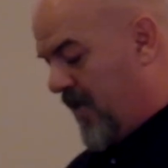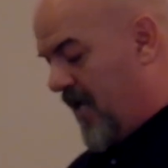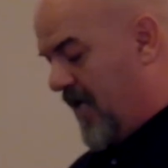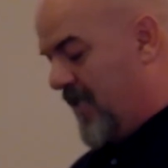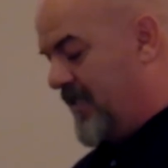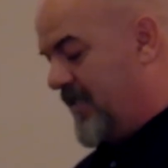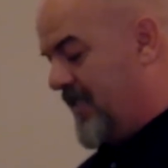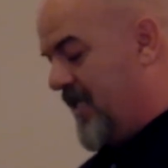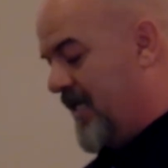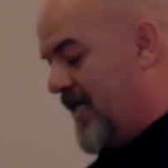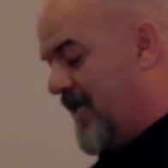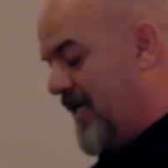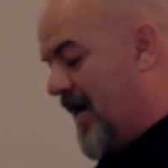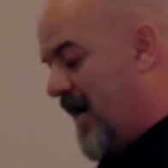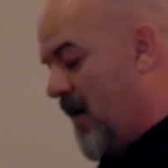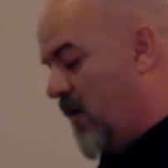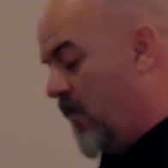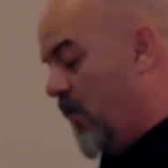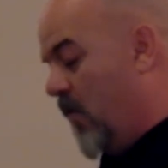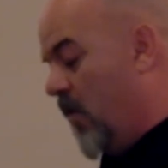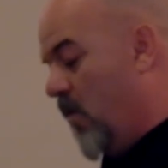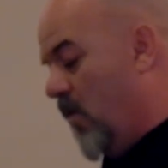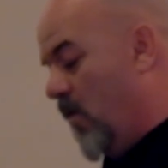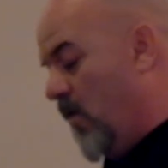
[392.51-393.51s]
extended
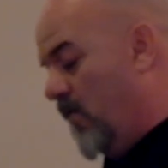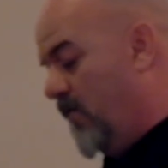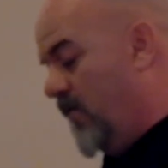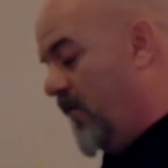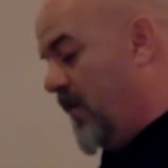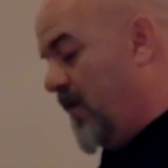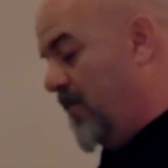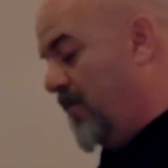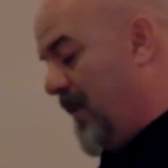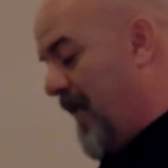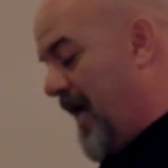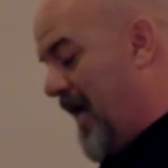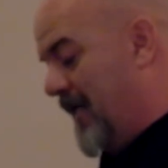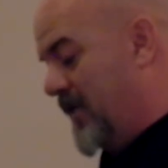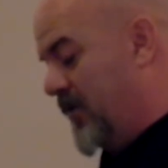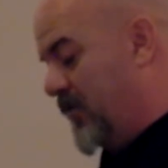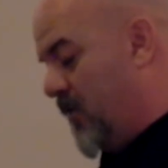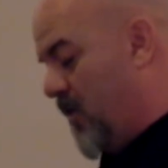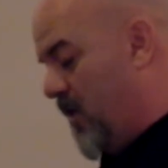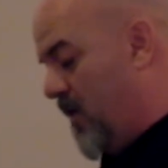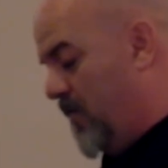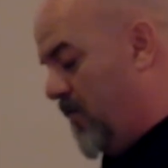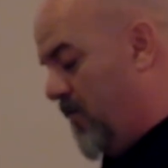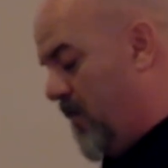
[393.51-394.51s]
out over the black
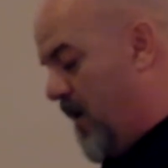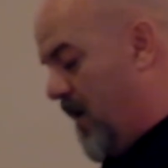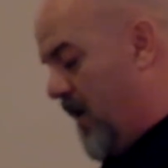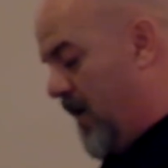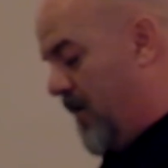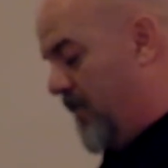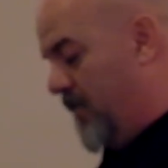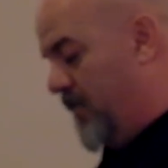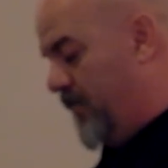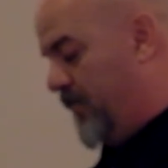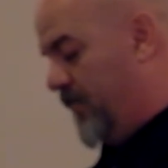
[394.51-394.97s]
swamp water.